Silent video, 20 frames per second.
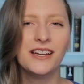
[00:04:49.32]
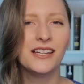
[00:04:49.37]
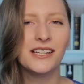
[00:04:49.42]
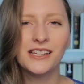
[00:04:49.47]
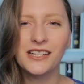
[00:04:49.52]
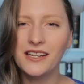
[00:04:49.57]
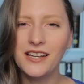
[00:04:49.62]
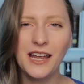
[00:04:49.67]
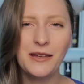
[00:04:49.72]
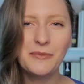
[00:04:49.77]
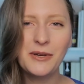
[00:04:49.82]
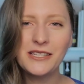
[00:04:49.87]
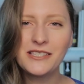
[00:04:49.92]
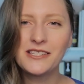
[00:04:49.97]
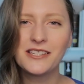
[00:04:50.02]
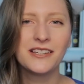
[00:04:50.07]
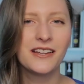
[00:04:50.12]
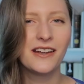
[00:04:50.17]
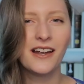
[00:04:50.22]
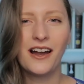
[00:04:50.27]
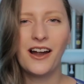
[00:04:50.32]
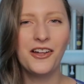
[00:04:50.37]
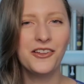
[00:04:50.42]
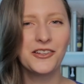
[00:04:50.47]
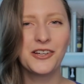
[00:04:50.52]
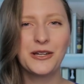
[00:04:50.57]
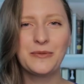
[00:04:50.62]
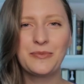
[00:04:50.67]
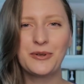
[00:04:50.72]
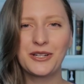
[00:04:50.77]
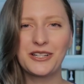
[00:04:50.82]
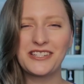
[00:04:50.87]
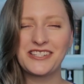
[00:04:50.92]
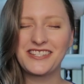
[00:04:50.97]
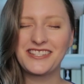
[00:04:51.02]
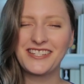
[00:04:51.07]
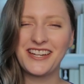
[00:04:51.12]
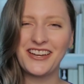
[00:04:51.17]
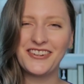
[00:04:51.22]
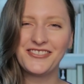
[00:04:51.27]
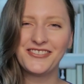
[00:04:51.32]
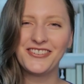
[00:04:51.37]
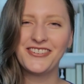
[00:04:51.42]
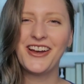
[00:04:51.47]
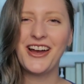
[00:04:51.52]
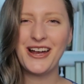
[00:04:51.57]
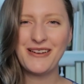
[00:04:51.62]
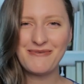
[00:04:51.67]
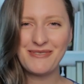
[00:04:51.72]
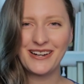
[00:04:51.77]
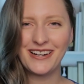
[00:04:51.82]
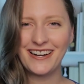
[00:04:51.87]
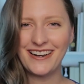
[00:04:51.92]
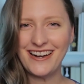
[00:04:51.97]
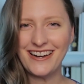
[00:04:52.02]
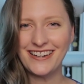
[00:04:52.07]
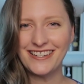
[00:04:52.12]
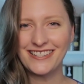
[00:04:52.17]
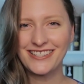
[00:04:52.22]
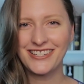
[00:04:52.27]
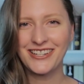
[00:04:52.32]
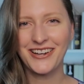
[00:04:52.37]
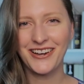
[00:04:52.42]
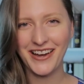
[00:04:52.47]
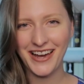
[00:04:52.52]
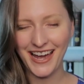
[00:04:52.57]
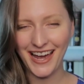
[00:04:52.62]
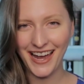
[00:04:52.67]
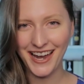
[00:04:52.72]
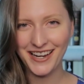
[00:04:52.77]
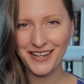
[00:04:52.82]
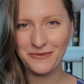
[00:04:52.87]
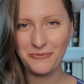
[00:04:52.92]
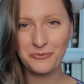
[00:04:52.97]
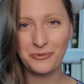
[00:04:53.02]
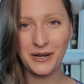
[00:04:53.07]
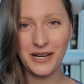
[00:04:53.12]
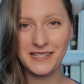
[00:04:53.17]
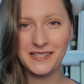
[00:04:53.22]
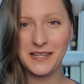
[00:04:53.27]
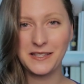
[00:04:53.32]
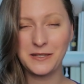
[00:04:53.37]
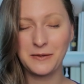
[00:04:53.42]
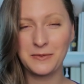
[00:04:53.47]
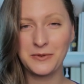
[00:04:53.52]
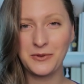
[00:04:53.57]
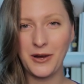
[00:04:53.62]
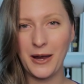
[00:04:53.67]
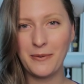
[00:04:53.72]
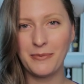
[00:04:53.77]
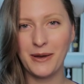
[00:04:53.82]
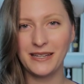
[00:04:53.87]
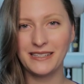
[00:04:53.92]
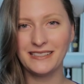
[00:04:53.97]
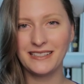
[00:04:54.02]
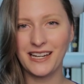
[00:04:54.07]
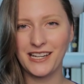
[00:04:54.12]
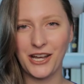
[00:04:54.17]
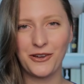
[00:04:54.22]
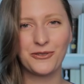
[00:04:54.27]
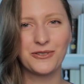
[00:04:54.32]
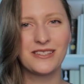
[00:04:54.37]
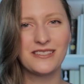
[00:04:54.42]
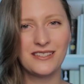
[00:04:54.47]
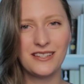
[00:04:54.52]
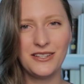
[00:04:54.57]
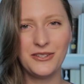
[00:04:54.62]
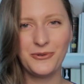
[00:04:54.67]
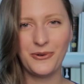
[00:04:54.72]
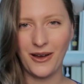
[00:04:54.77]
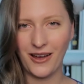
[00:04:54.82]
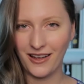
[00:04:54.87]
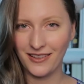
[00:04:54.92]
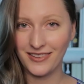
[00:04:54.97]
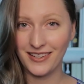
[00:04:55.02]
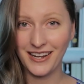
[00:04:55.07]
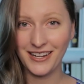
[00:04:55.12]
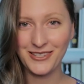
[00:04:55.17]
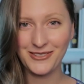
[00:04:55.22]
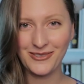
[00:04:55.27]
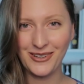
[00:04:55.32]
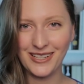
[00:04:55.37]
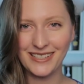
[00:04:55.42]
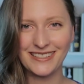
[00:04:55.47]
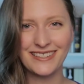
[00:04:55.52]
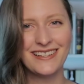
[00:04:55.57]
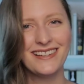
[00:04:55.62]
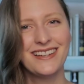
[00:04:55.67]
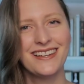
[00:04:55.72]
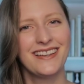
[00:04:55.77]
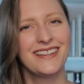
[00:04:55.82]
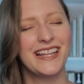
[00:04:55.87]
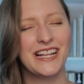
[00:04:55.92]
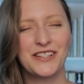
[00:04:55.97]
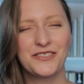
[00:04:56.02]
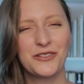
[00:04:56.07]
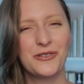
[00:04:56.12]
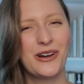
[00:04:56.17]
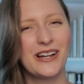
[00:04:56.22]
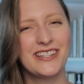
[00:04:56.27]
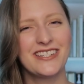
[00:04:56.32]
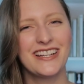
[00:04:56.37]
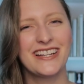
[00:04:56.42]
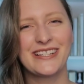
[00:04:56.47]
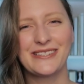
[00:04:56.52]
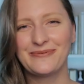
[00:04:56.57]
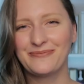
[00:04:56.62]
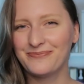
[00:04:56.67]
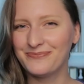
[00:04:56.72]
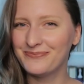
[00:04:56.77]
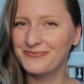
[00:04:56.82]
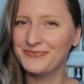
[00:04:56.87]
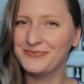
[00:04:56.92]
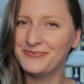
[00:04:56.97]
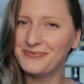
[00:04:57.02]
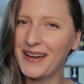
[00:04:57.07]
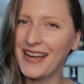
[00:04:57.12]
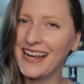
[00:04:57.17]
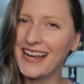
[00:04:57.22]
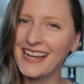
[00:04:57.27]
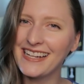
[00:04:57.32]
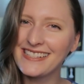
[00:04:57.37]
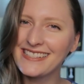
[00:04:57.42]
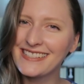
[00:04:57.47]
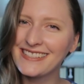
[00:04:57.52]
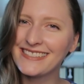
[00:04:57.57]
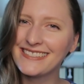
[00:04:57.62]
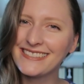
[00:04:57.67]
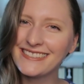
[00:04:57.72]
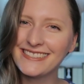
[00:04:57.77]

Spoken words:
you name it, all the good bookish stuff, I'm your girl. So go ahead, press that subscribe button, and I will see you on the next one. Thanks for watching. Bye, guys.